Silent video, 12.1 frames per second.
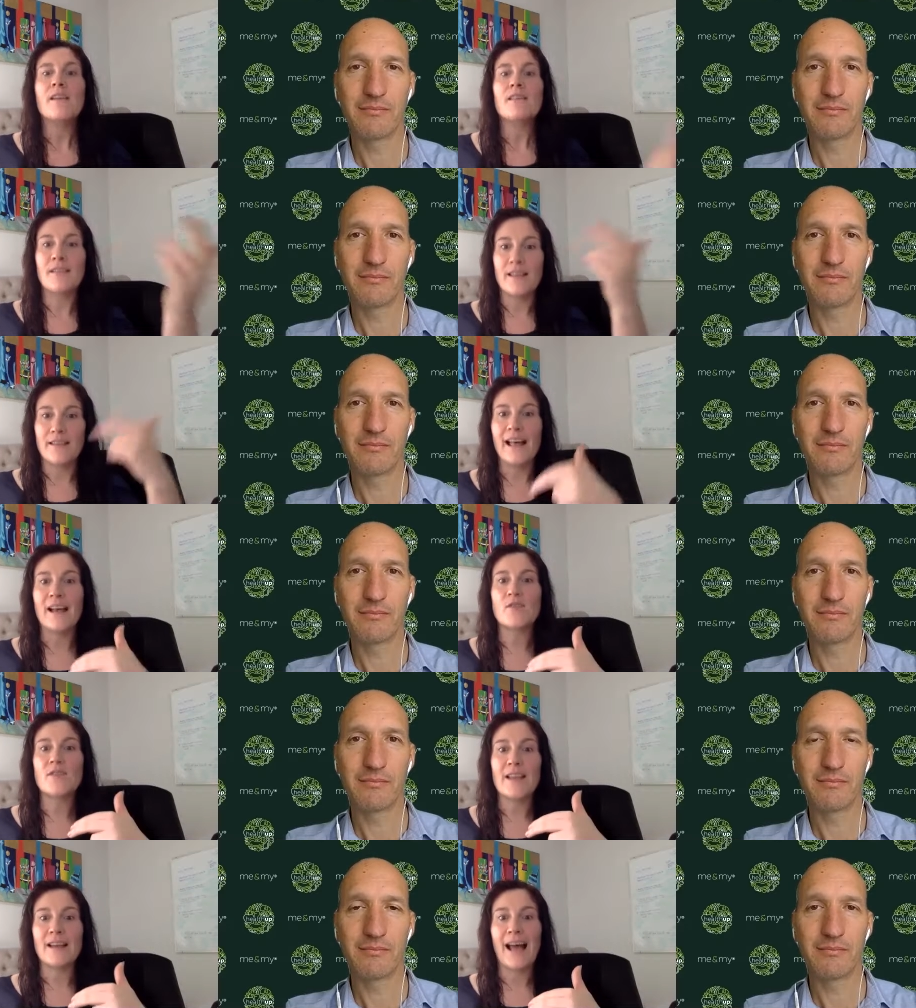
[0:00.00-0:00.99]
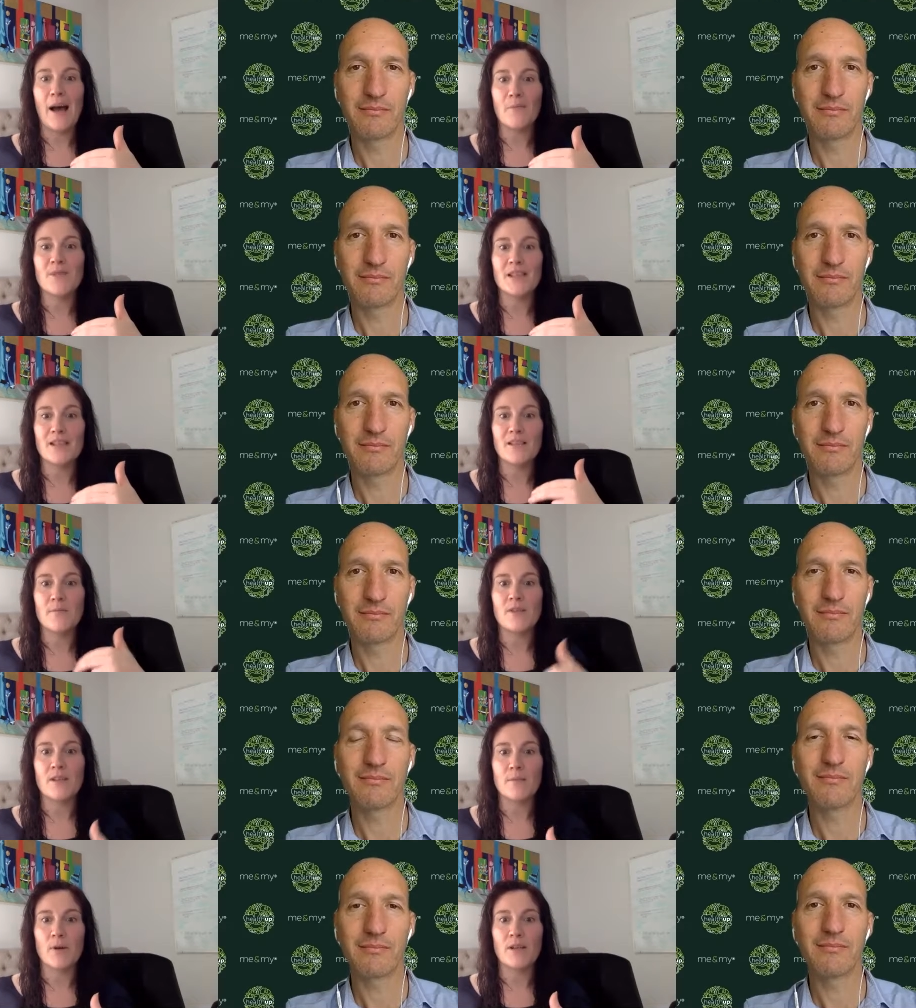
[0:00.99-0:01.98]
Speaker 1: then that's the alarm system
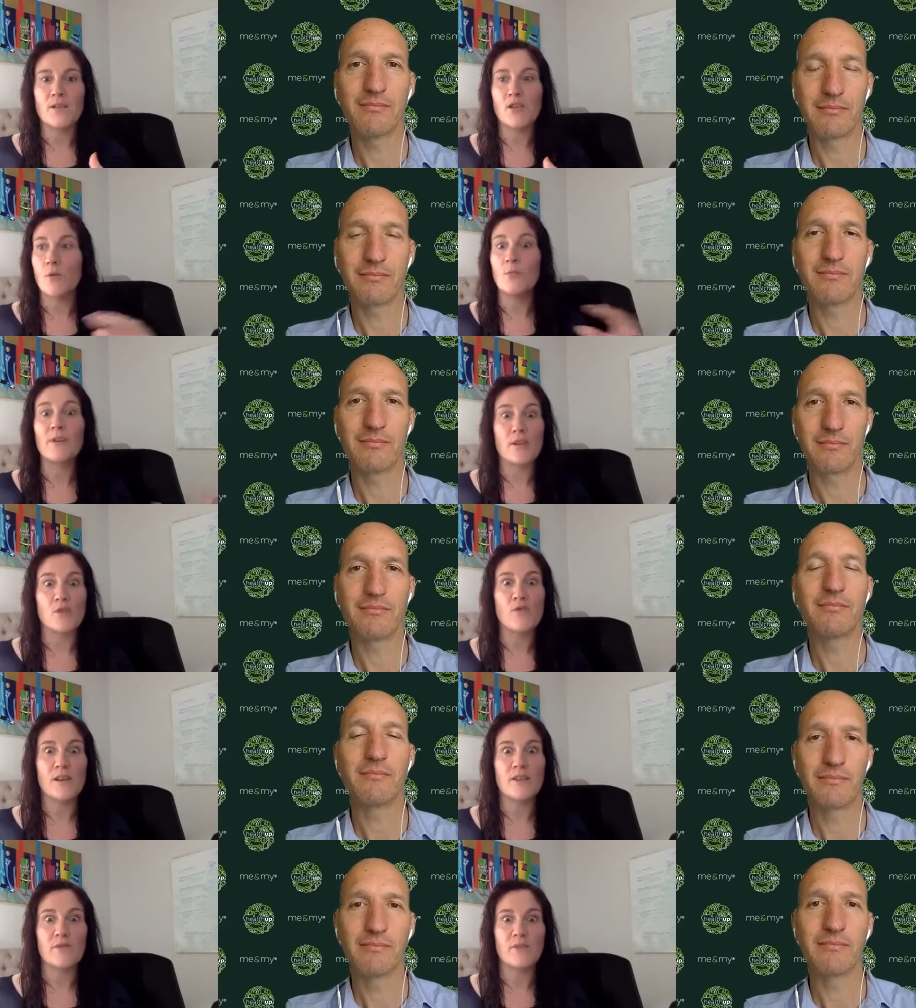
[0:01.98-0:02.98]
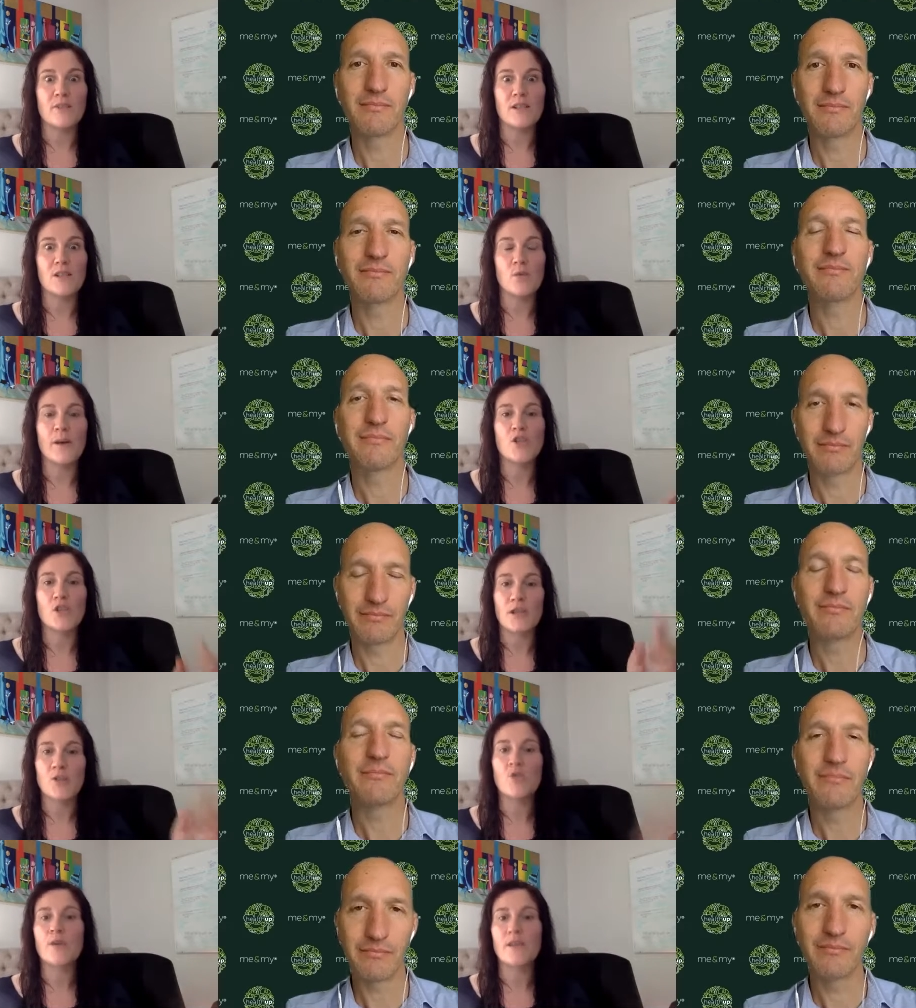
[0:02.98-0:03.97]
to the body to go, we're in a stressful situation.
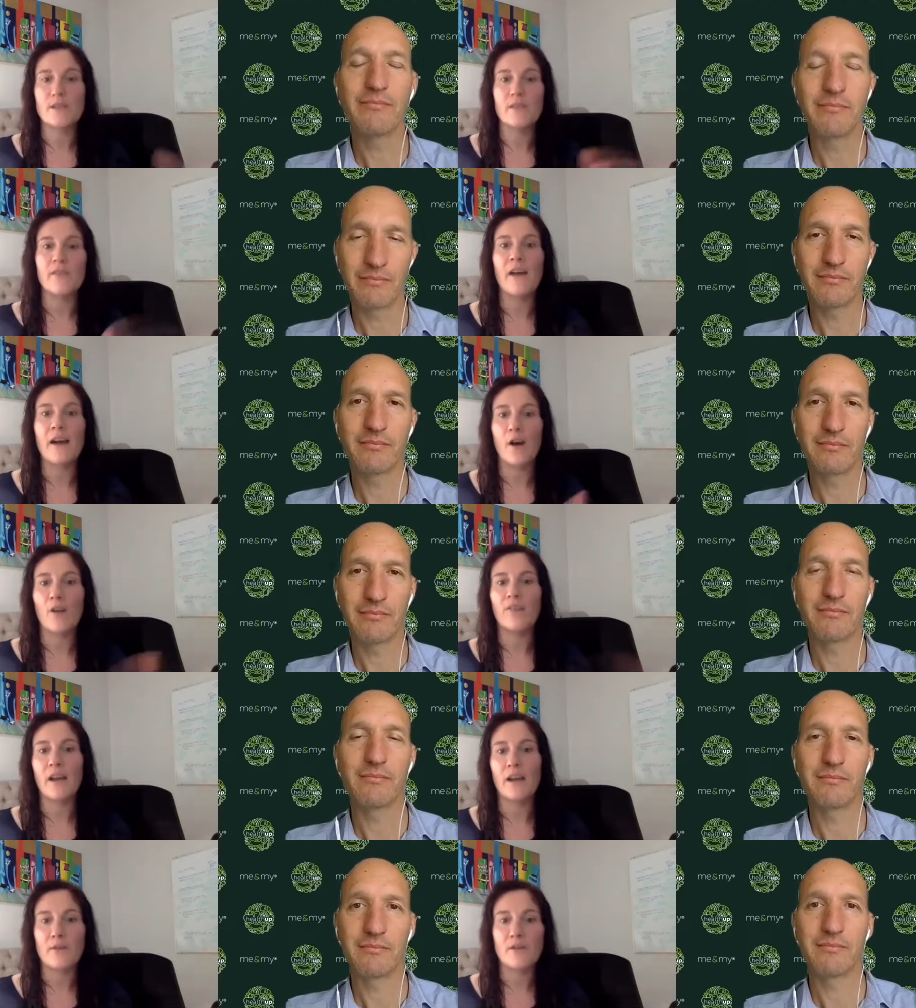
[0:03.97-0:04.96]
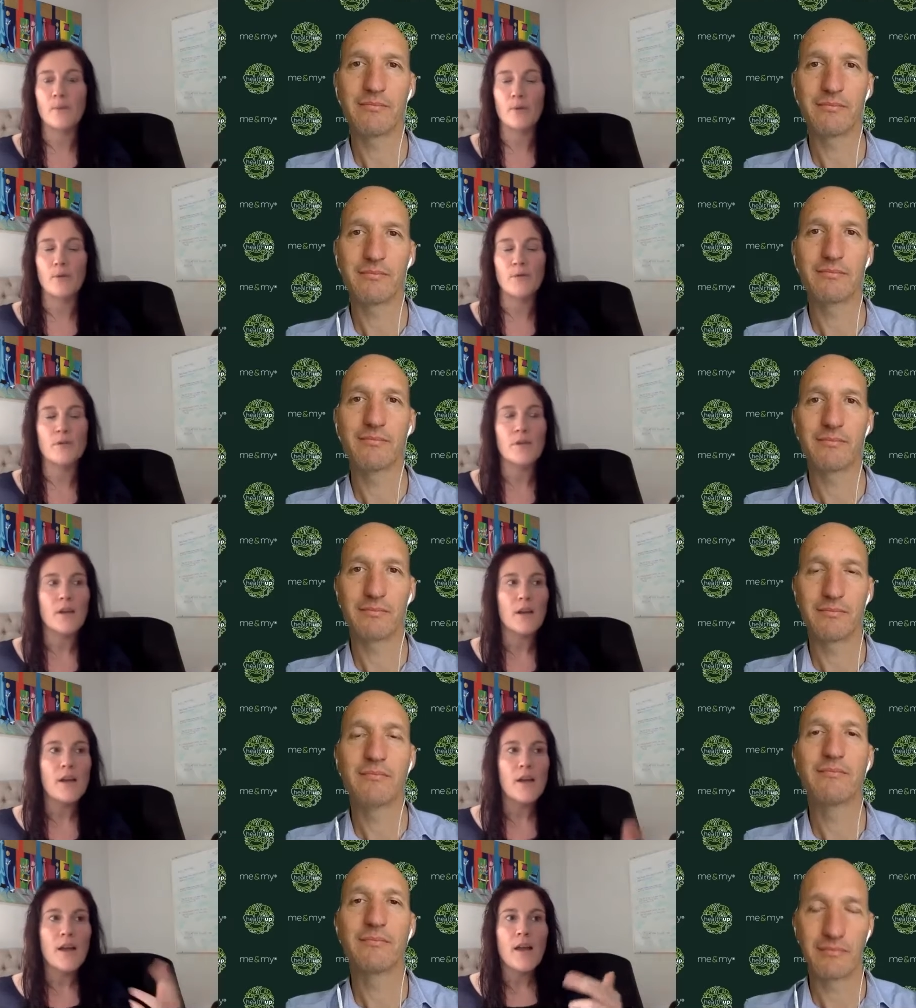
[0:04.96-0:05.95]
It triggers the fight or flight response.
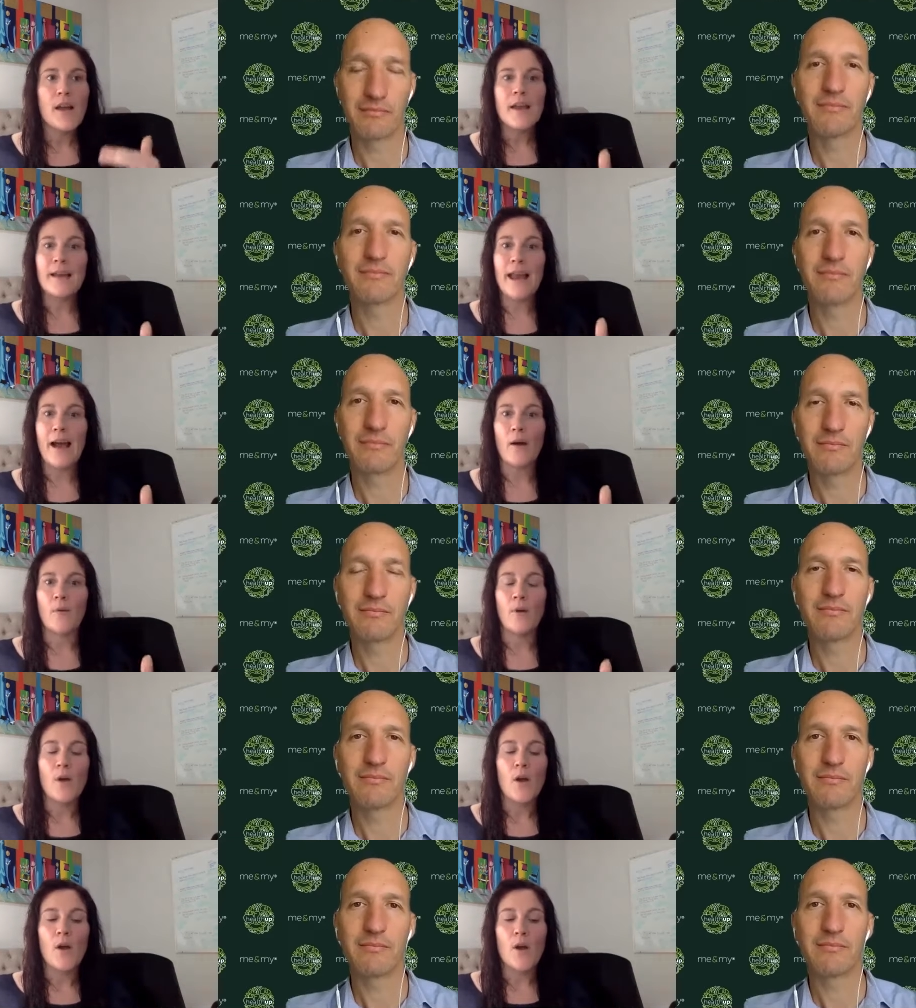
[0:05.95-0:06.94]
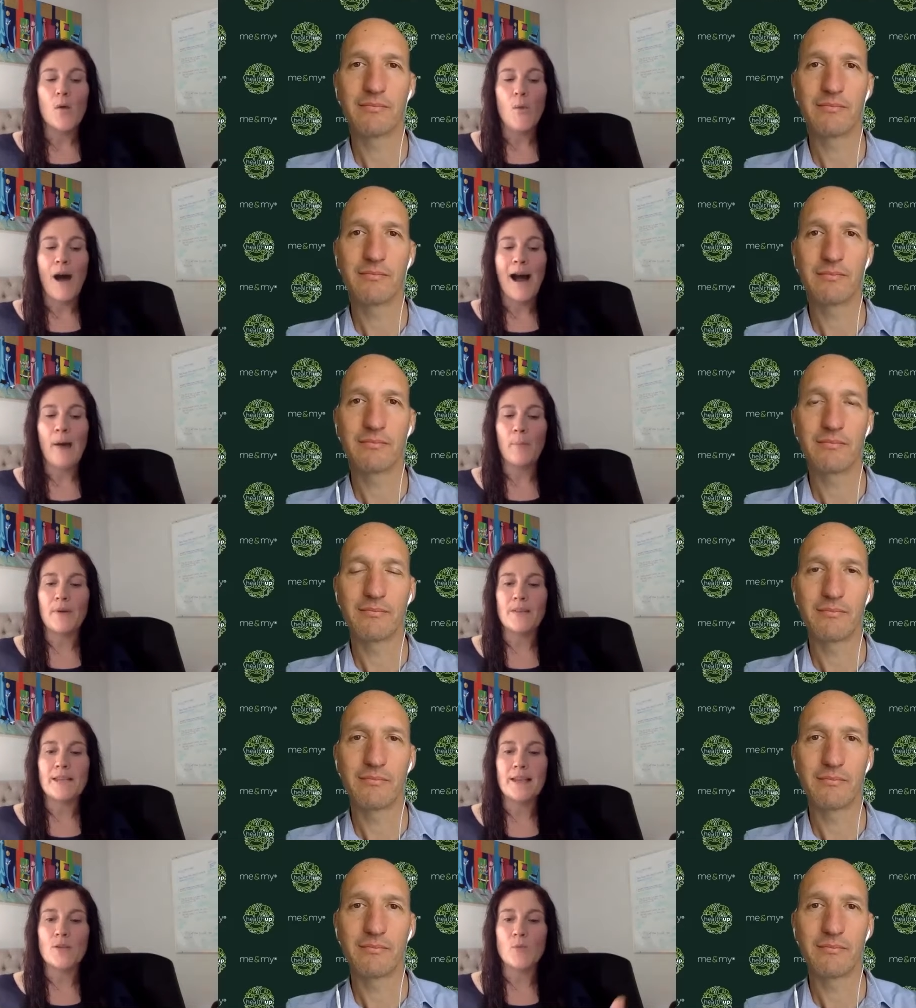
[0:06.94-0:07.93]
Now, what
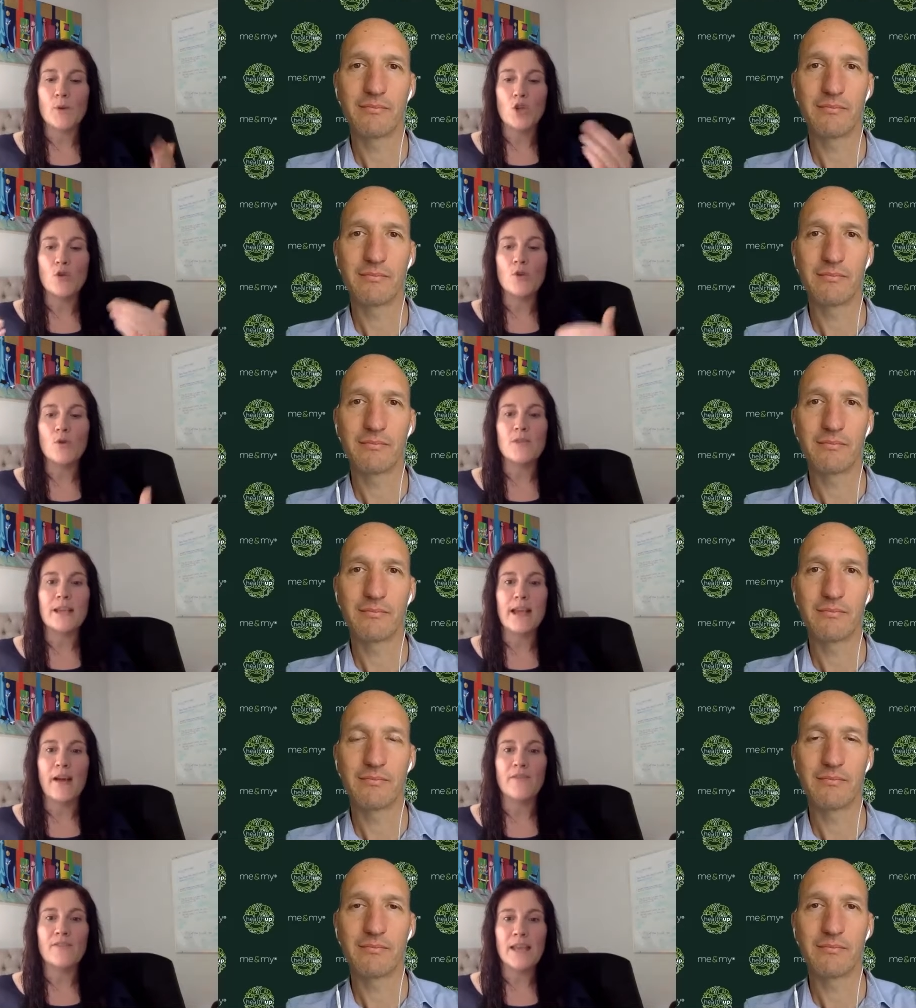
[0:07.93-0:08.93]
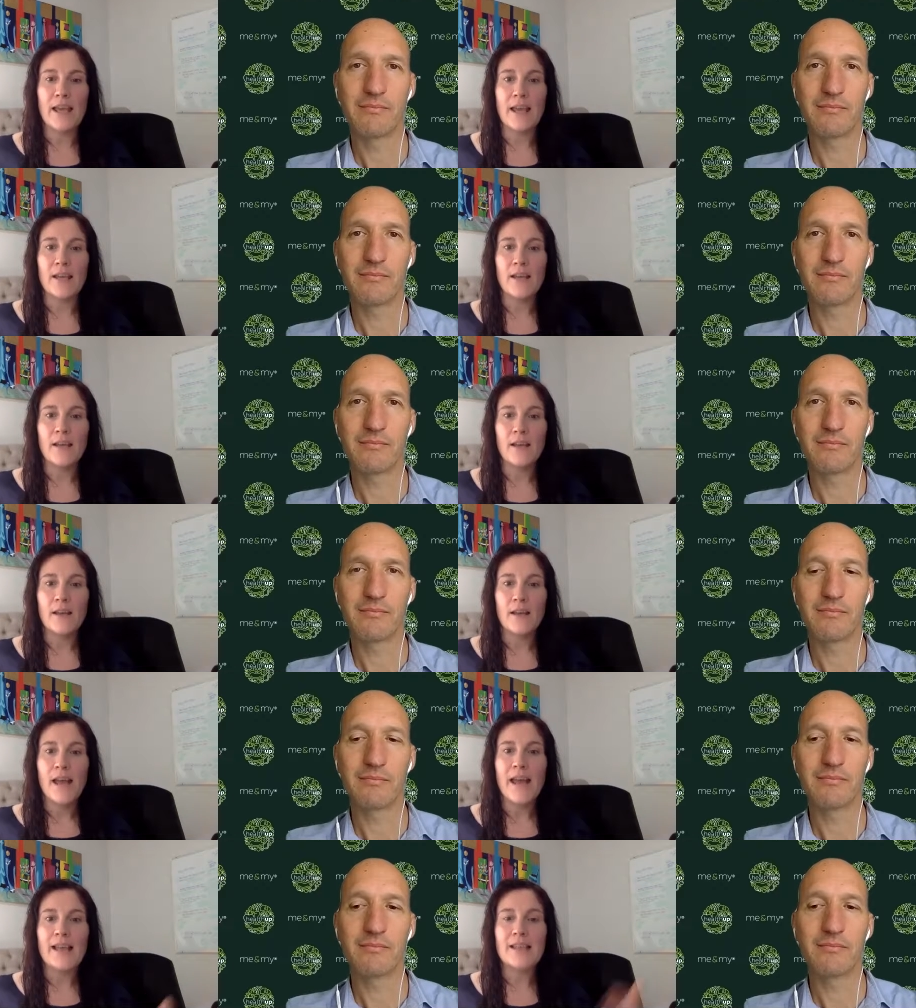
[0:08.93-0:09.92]
happens is when you use EFT, it